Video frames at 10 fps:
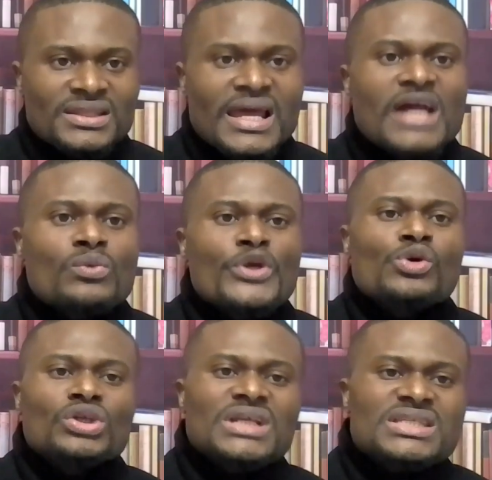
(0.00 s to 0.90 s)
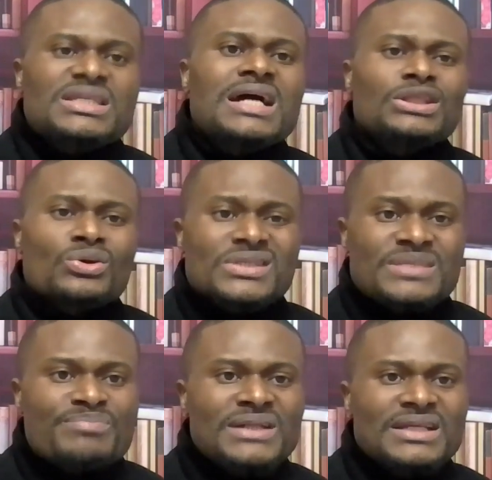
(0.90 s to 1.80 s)
Then when you understand those
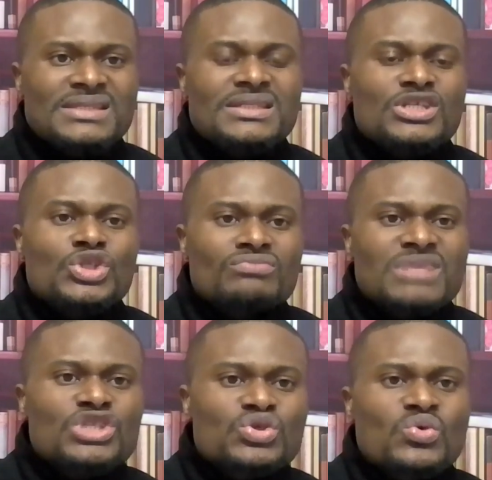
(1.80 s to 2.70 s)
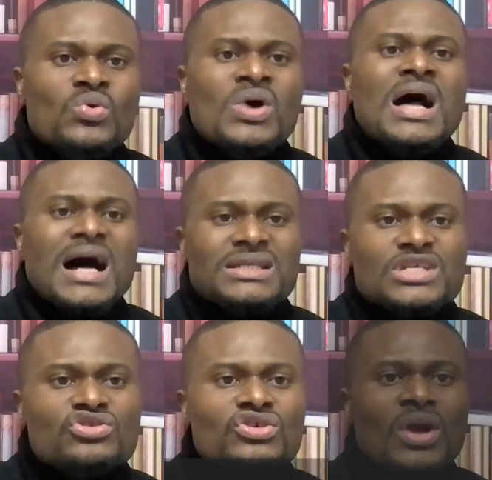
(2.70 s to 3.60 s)
dependencies, number two, as
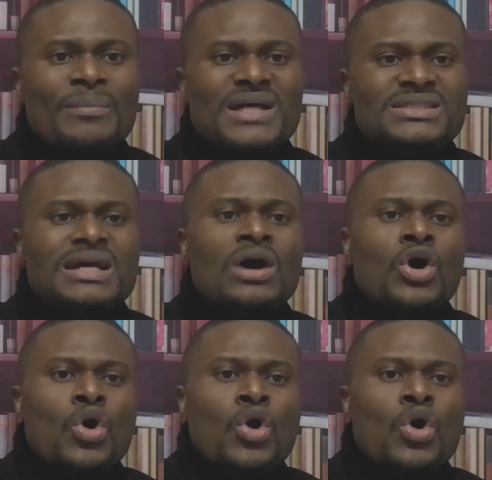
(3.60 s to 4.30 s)
a Scrum Master,